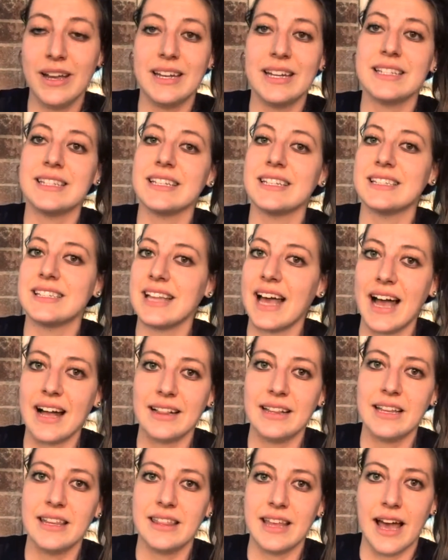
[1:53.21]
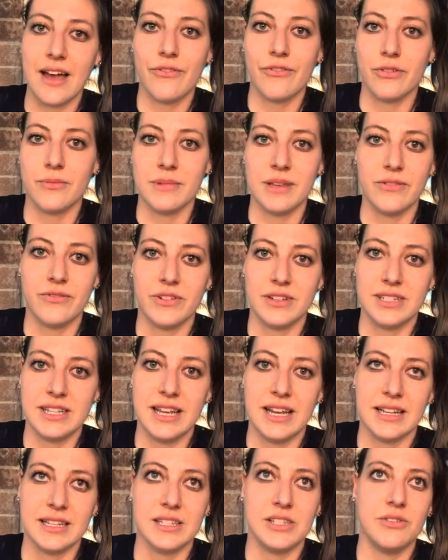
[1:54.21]
and it's exactly that for me for
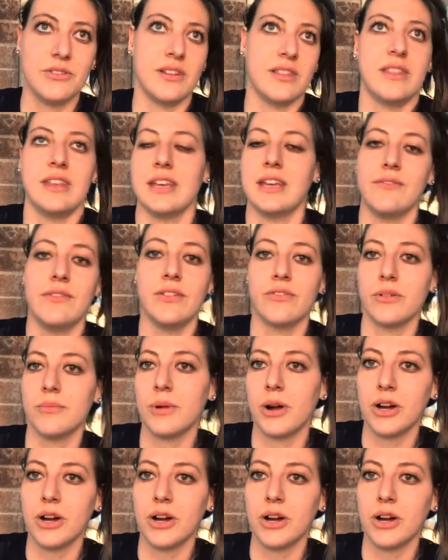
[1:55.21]
dance. You could think of it from